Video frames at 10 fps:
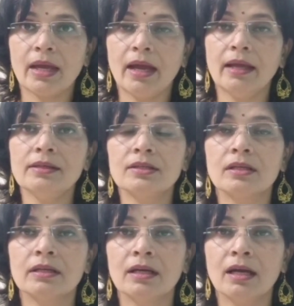and
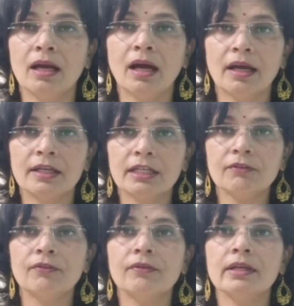a
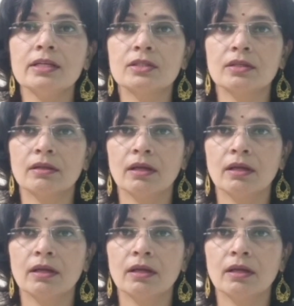different